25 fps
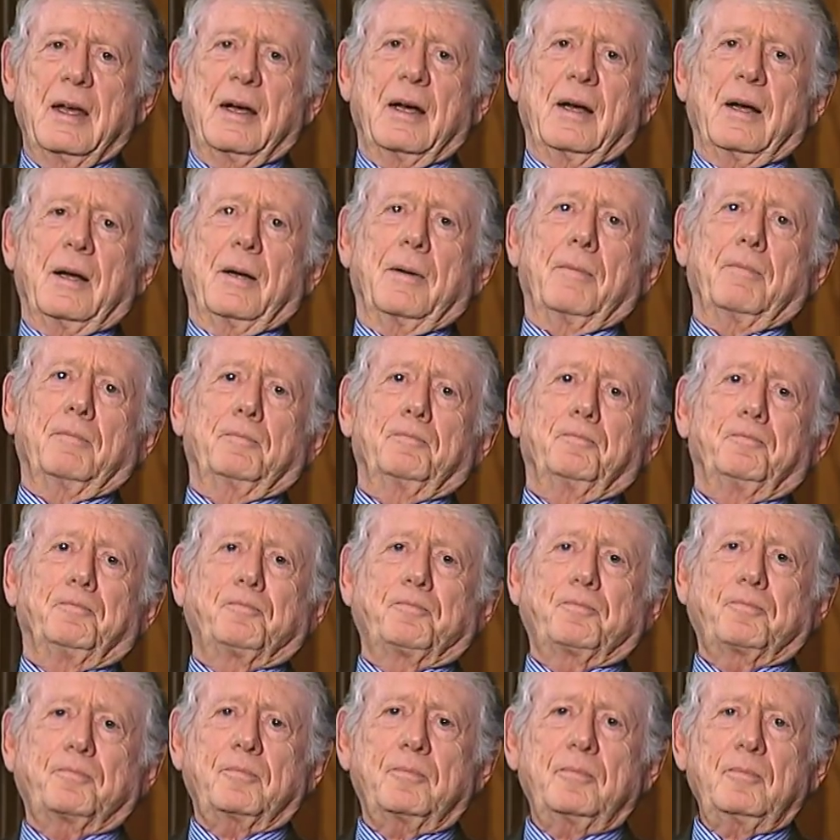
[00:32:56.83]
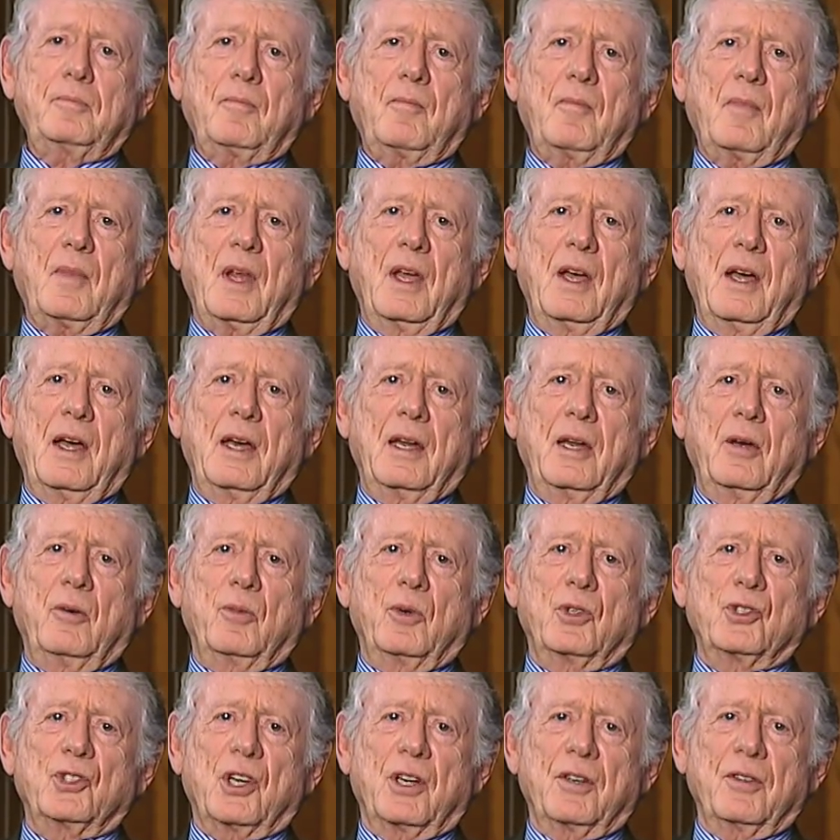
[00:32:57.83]
Um, and it
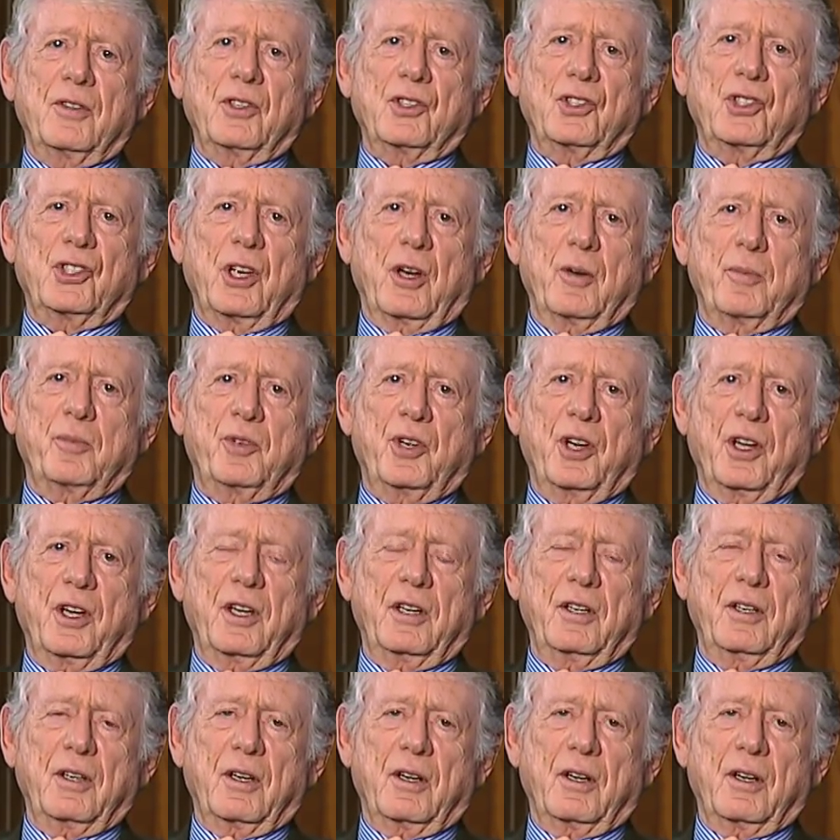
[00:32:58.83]
was on the subject